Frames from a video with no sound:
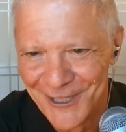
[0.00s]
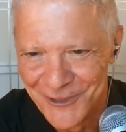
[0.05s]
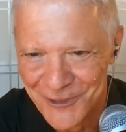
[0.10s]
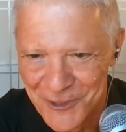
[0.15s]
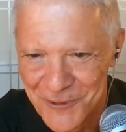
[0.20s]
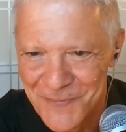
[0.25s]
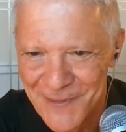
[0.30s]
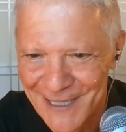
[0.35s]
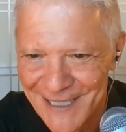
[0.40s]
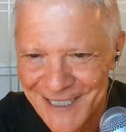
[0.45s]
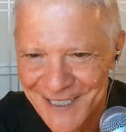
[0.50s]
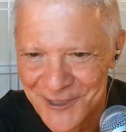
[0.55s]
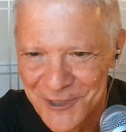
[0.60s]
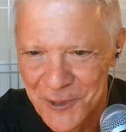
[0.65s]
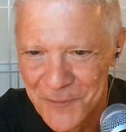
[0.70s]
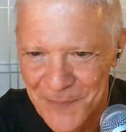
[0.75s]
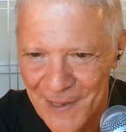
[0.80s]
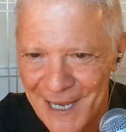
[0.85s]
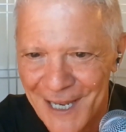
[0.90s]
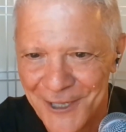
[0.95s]
Just because
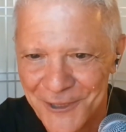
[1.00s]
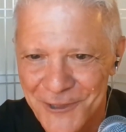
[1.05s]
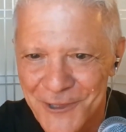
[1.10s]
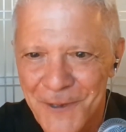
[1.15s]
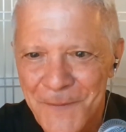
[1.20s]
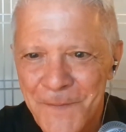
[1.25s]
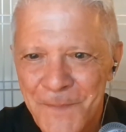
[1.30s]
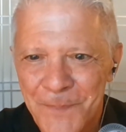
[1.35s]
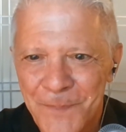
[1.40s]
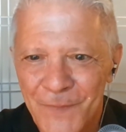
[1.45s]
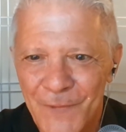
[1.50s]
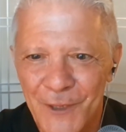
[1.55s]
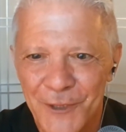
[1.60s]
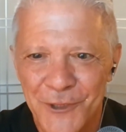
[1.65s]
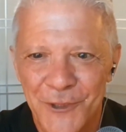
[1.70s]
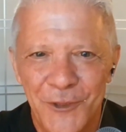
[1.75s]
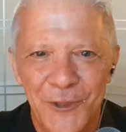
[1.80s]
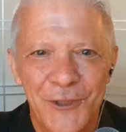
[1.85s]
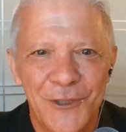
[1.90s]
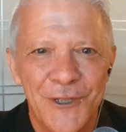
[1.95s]
you're pals
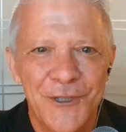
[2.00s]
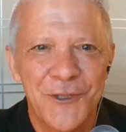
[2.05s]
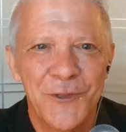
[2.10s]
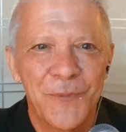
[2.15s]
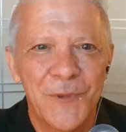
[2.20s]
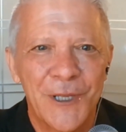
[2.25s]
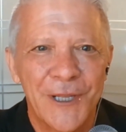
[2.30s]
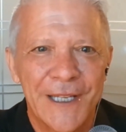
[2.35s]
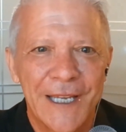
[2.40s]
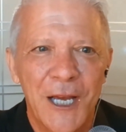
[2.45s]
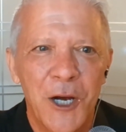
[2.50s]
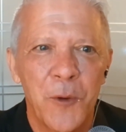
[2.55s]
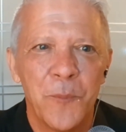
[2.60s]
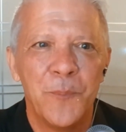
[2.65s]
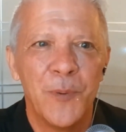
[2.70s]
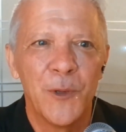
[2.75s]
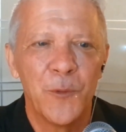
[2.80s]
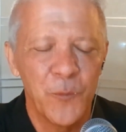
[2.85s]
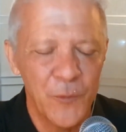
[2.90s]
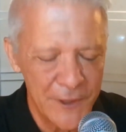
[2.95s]
doesn't really help.
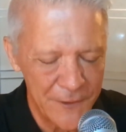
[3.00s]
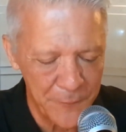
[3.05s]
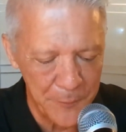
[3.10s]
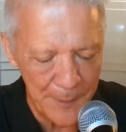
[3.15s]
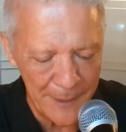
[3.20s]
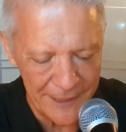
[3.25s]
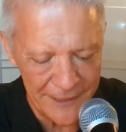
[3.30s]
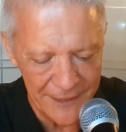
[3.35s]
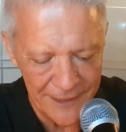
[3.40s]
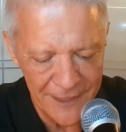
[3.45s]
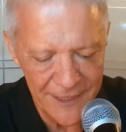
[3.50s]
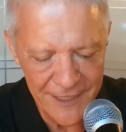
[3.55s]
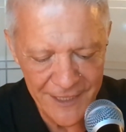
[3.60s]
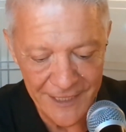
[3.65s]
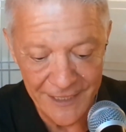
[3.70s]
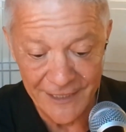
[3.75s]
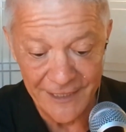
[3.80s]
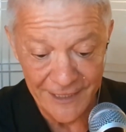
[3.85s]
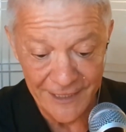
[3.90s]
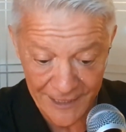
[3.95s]
But we've been
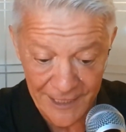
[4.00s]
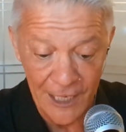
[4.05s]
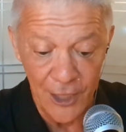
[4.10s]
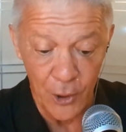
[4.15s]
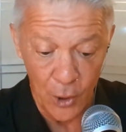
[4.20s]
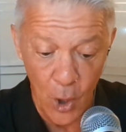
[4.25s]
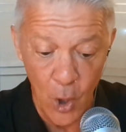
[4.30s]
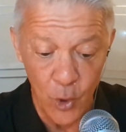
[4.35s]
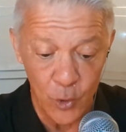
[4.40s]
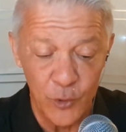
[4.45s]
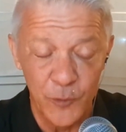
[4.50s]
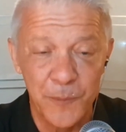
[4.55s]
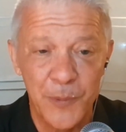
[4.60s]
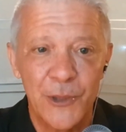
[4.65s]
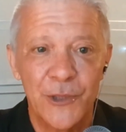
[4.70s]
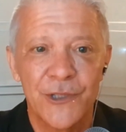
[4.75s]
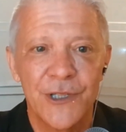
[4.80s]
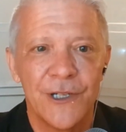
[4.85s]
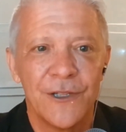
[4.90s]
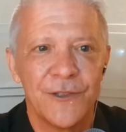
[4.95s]
in our own
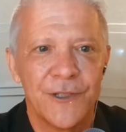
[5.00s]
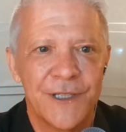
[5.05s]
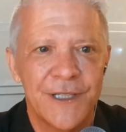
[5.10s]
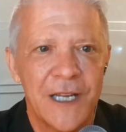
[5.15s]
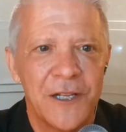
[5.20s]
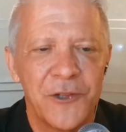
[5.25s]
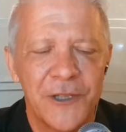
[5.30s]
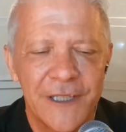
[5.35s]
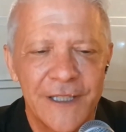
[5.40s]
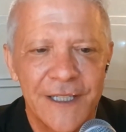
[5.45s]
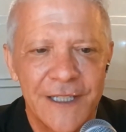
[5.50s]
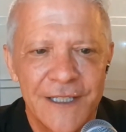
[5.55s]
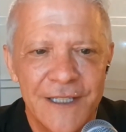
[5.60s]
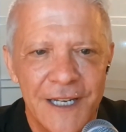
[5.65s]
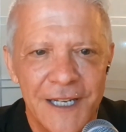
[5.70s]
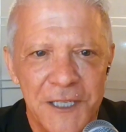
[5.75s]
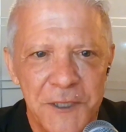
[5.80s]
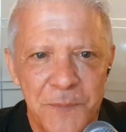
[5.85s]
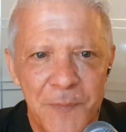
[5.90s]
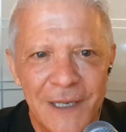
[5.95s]
personal selling these
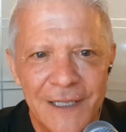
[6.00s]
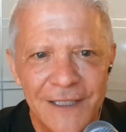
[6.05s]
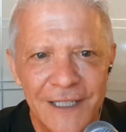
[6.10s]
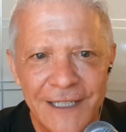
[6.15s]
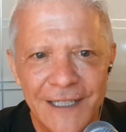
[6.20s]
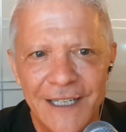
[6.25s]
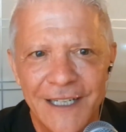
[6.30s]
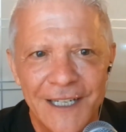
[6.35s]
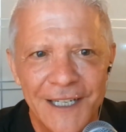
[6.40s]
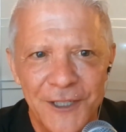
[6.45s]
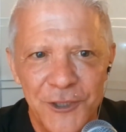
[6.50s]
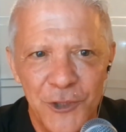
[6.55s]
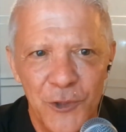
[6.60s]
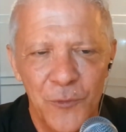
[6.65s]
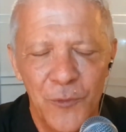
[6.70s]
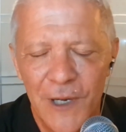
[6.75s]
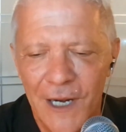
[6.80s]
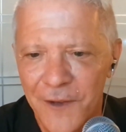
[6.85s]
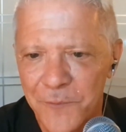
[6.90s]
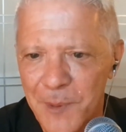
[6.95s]
days been leaning into
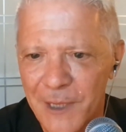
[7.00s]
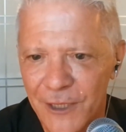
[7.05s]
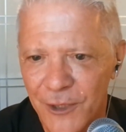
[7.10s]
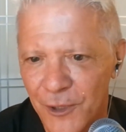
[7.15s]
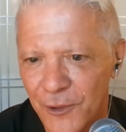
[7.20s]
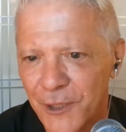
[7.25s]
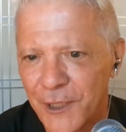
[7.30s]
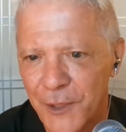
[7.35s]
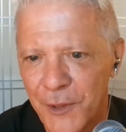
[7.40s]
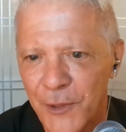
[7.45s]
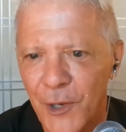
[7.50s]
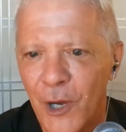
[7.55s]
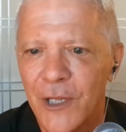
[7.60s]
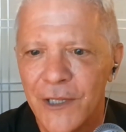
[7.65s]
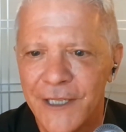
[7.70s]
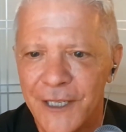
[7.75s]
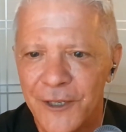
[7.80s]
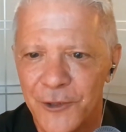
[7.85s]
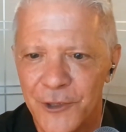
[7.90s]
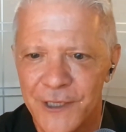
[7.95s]
what I've been calling thought
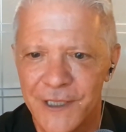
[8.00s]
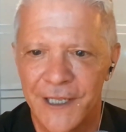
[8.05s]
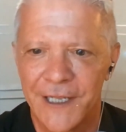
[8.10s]
leaders.